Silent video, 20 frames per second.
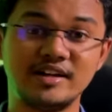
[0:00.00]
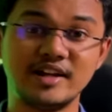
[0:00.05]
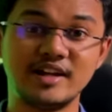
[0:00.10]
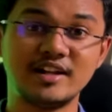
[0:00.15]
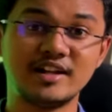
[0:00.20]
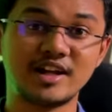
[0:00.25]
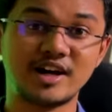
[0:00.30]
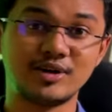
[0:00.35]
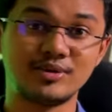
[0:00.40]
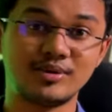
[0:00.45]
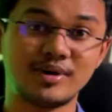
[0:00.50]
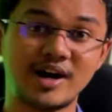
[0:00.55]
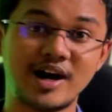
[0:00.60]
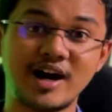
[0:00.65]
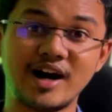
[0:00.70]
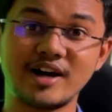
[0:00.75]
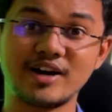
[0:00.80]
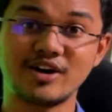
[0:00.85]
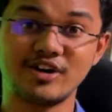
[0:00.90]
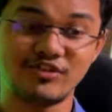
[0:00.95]
till now
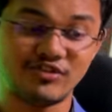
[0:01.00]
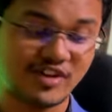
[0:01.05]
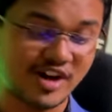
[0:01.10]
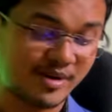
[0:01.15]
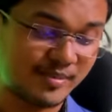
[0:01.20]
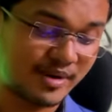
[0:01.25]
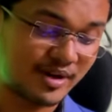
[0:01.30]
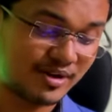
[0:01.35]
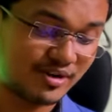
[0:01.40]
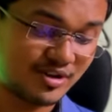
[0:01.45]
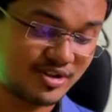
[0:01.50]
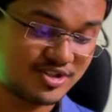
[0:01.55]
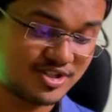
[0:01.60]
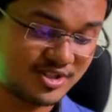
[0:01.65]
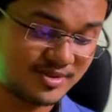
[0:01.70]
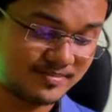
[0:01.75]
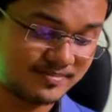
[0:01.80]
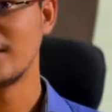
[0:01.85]
are of pharmacology.